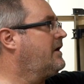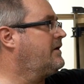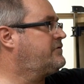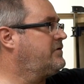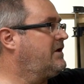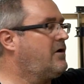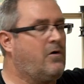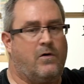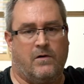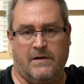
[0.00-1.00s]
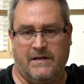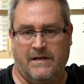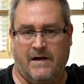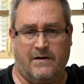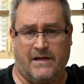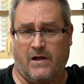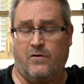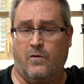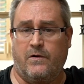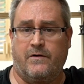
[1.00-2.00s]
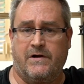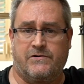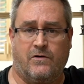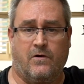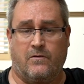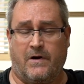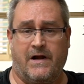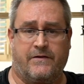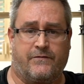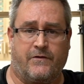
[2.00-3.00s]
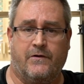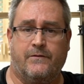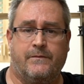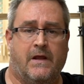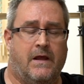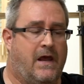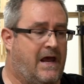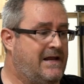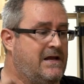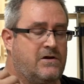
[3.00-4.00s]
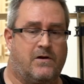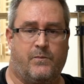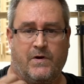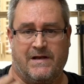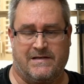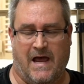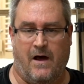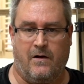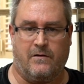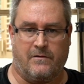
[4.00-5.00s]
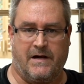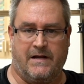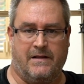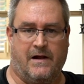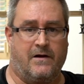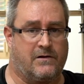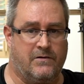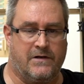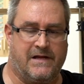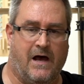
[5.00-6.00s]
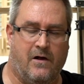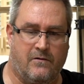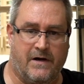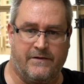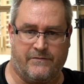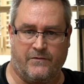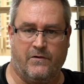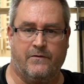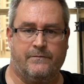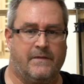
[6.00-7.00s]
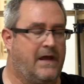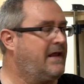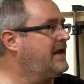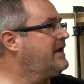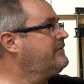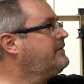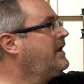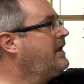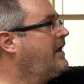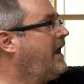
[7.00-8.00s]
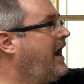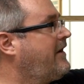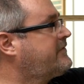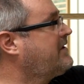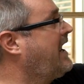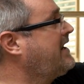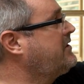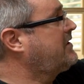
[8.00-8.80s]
Drill a hole in there, like a 1/4 inch hole right through, and then you could put a dowel right in there, glue a dowel right through, and then After that, you